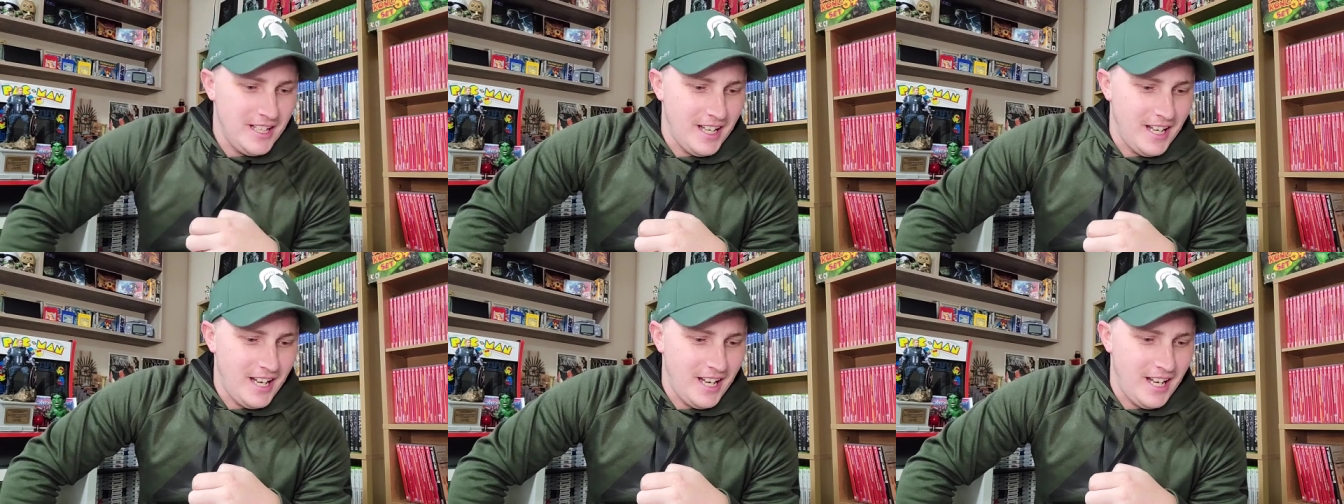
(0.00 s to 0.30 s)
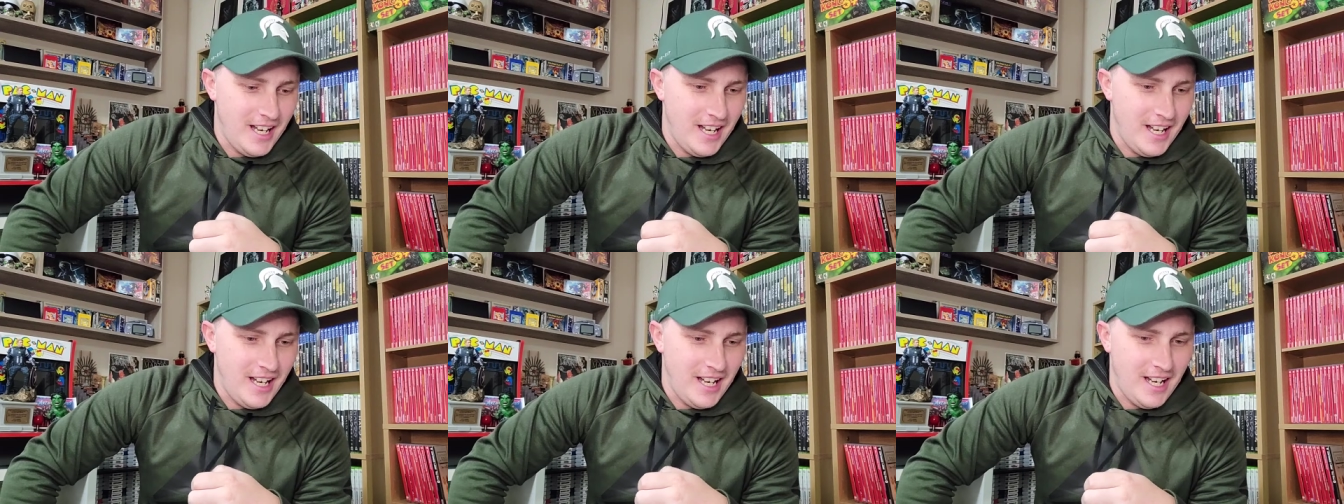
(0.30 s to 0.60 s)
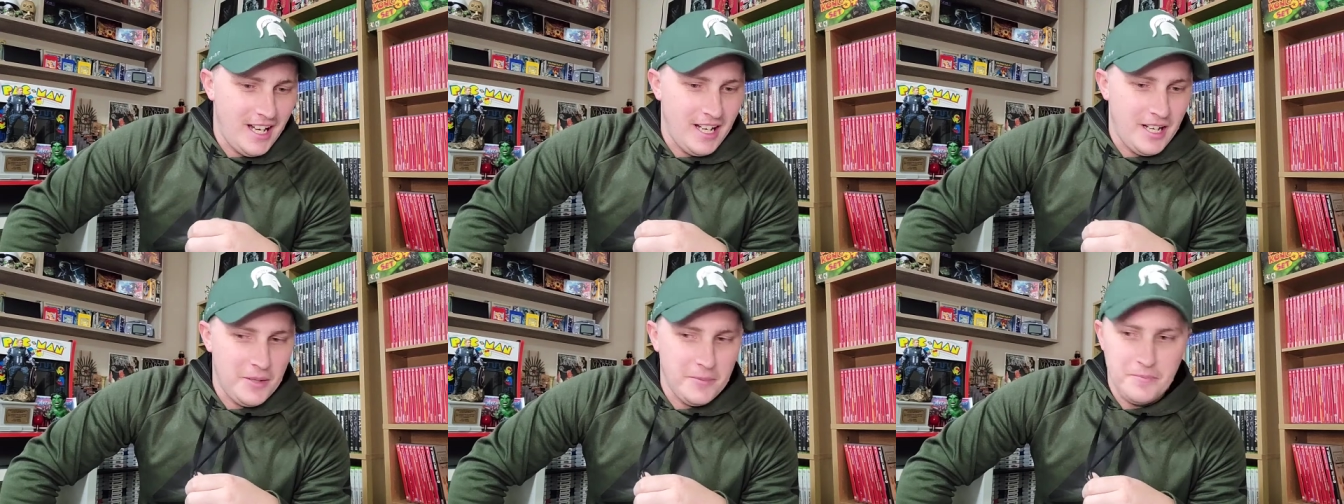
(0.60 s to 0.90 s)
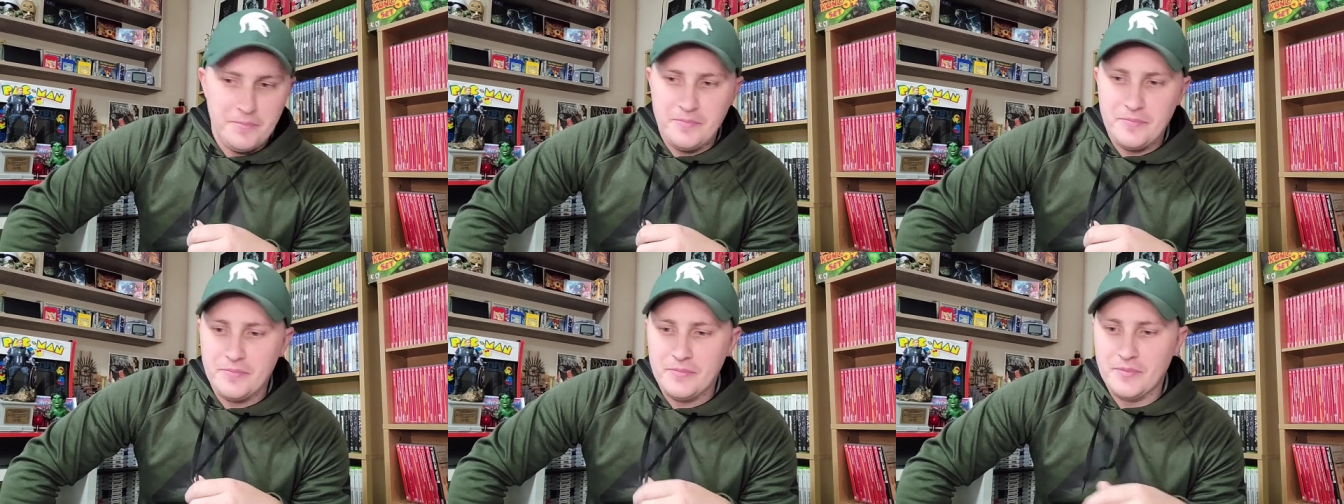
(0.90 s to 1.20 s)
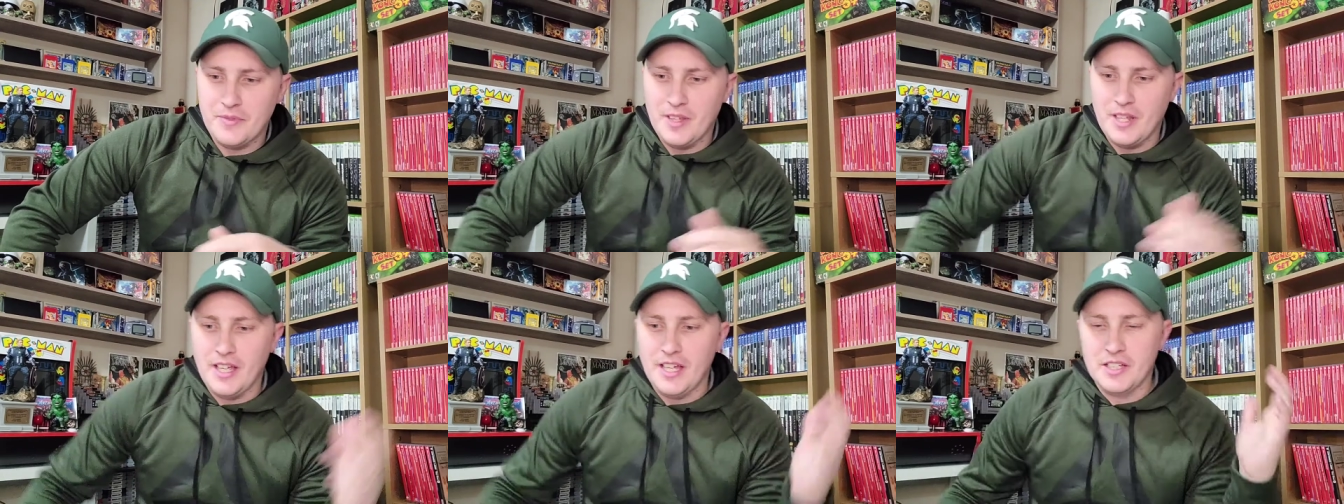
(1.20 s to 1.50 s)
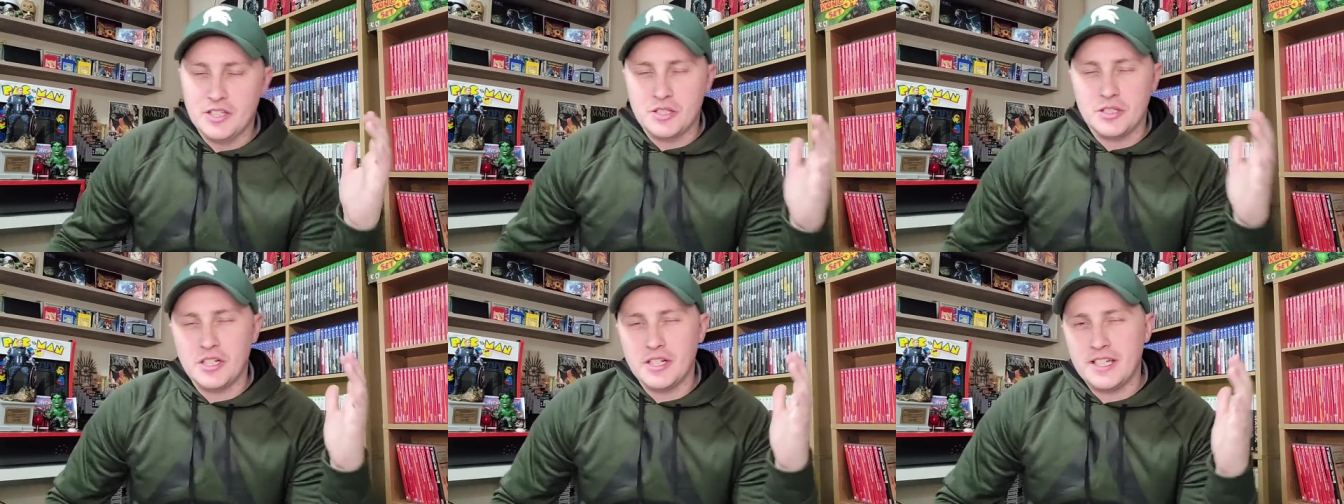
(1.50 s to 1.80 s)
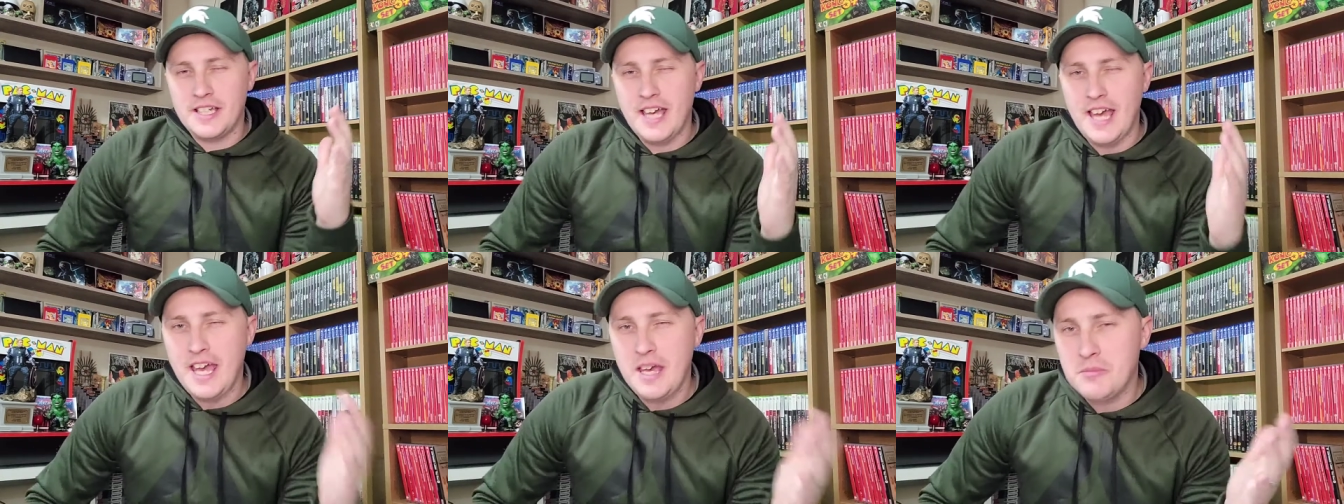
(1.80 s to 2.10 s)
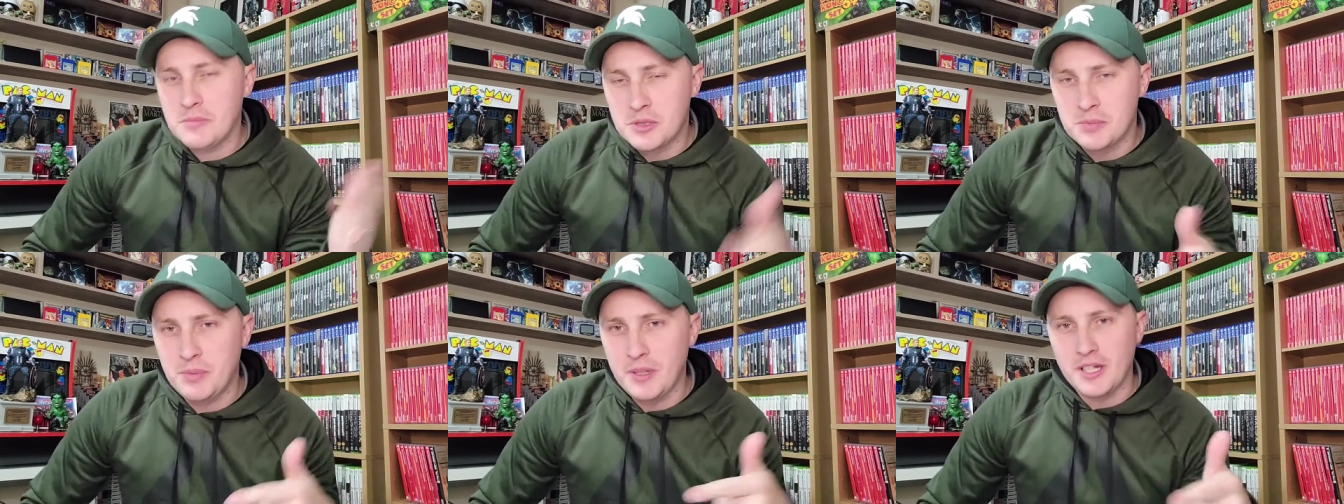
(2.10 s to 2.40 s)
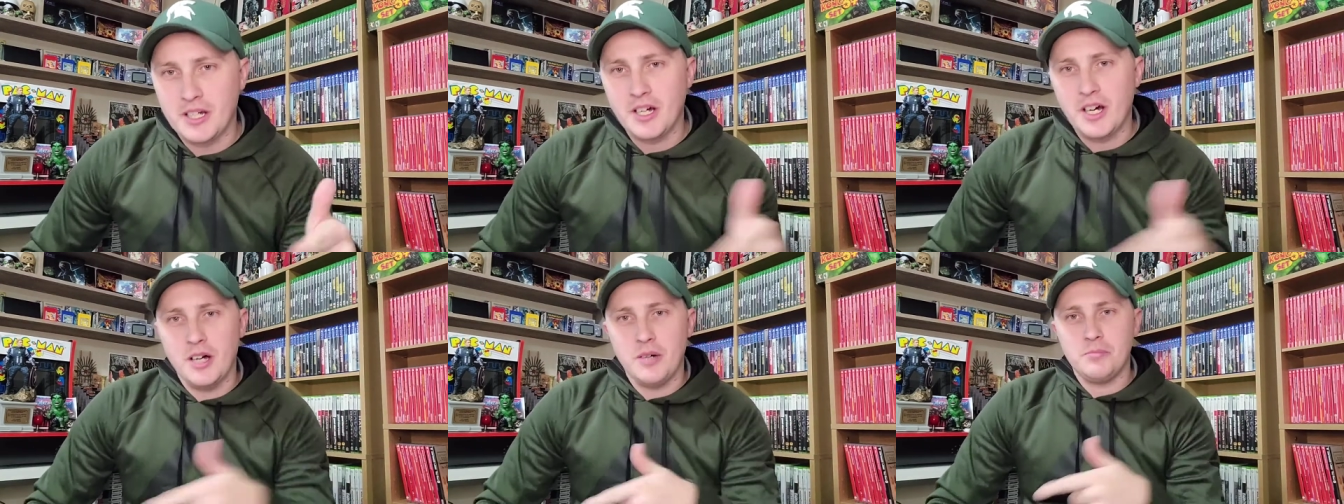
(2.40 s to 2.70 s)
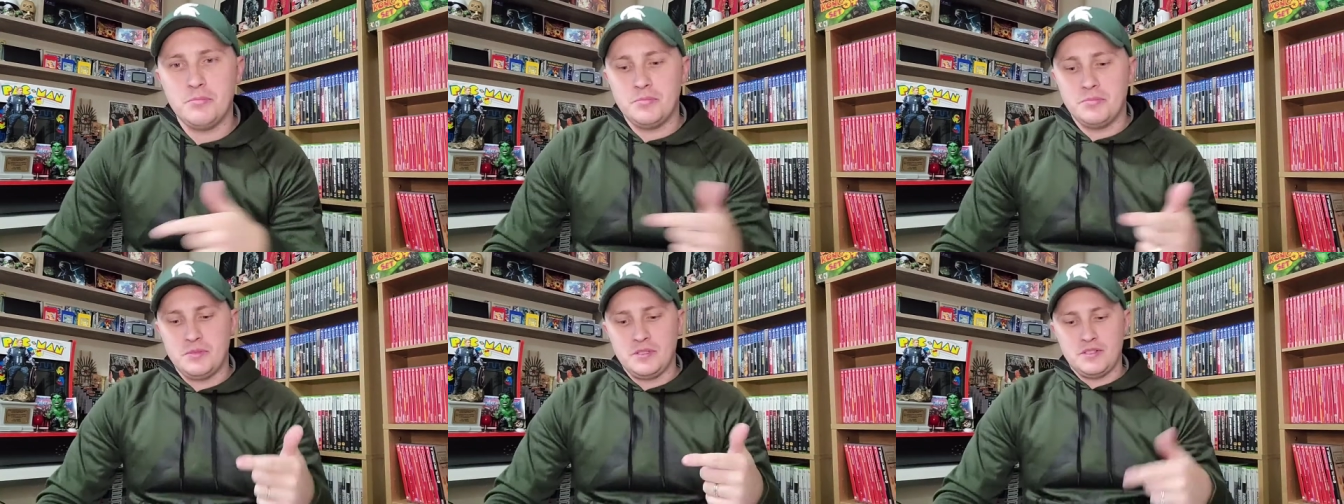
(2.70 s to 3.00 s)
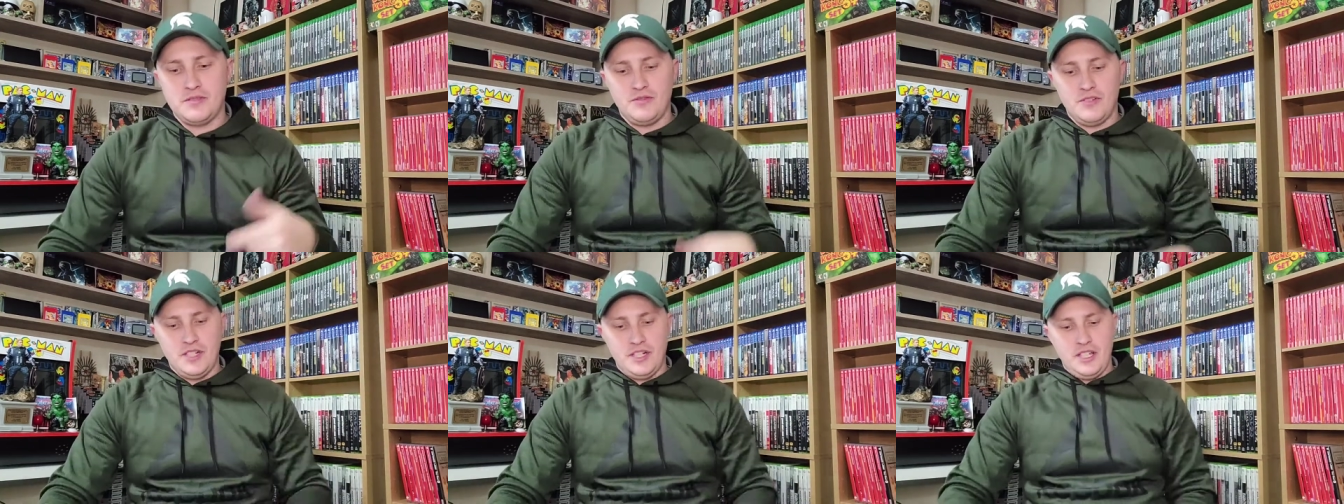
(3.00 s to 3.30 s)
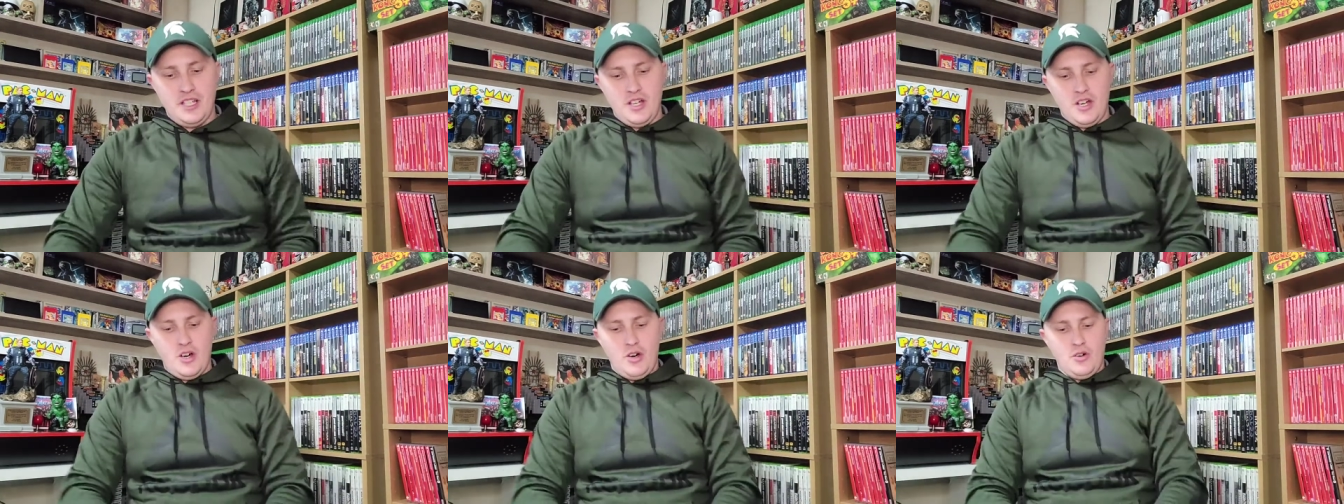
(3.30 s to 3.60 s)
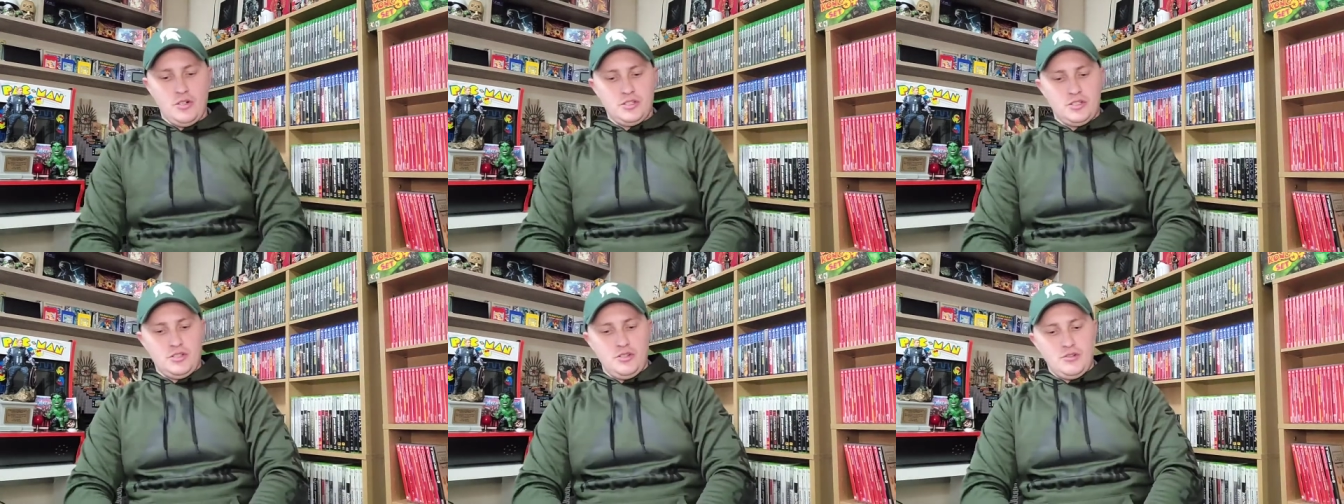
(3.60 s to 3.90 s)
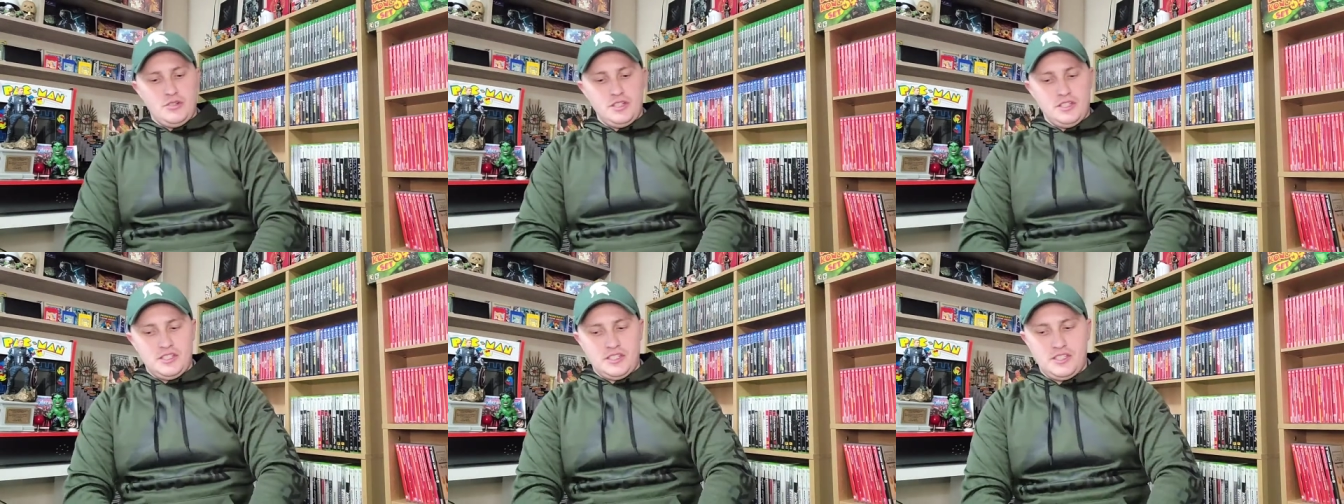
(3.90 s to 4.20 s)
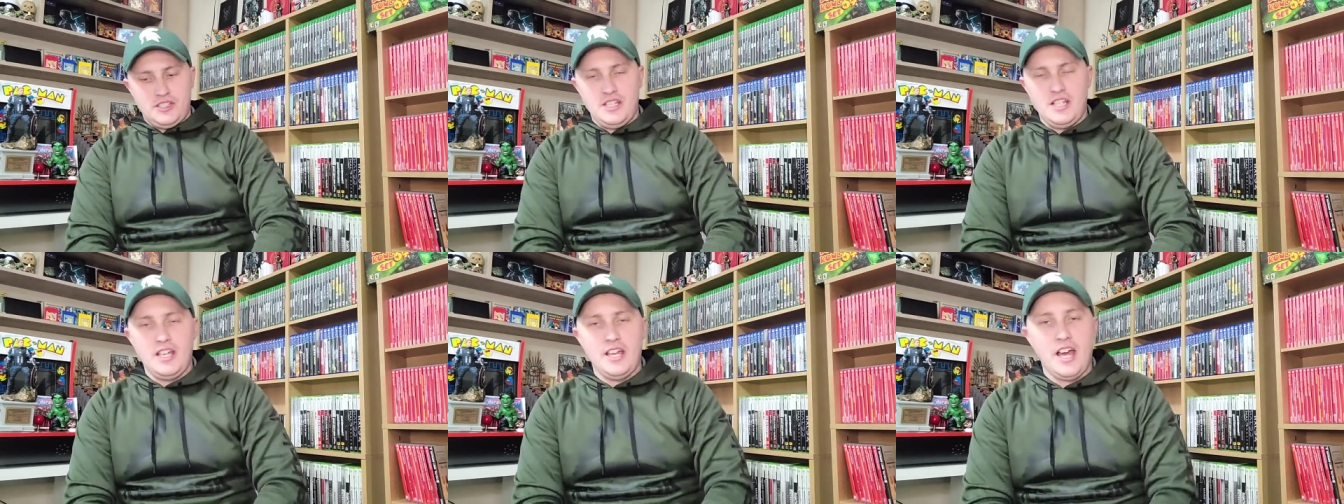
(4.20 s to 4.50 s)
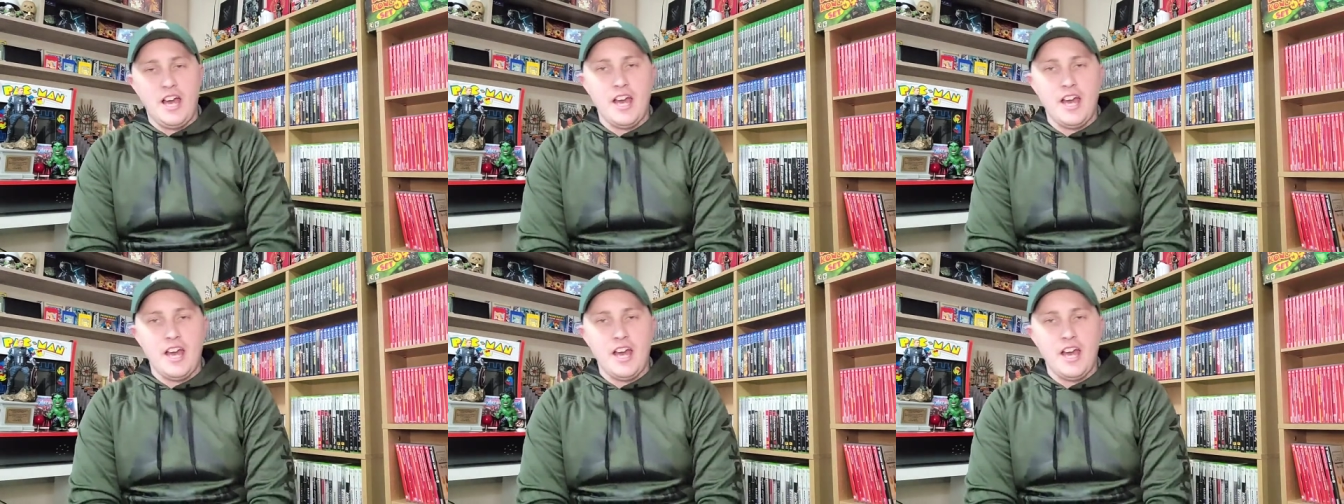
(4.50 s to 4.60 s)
Um, it's a games pickups video, as you can see.